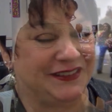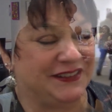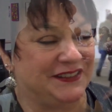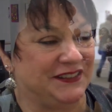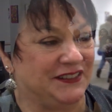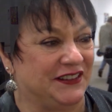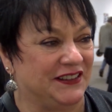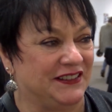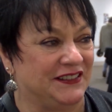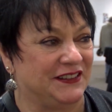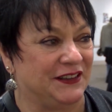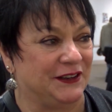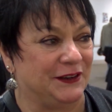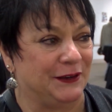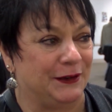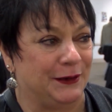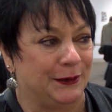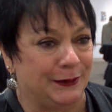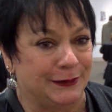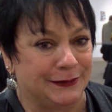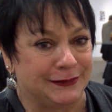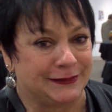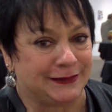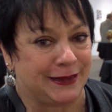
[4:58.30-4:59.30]
is just a
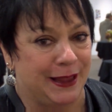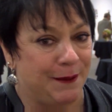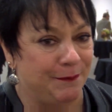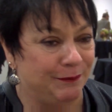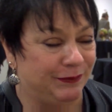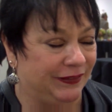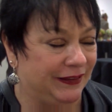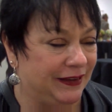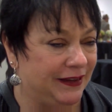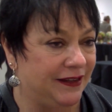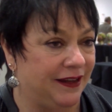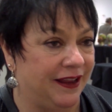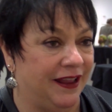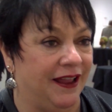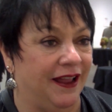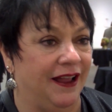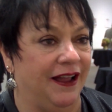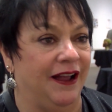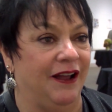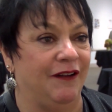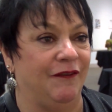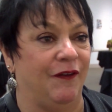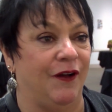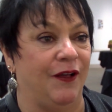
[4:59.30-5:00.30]
little sampling
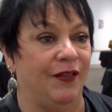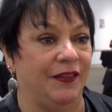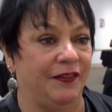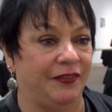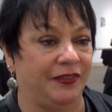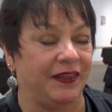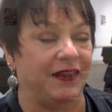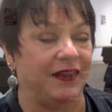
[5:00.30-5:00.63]
of all the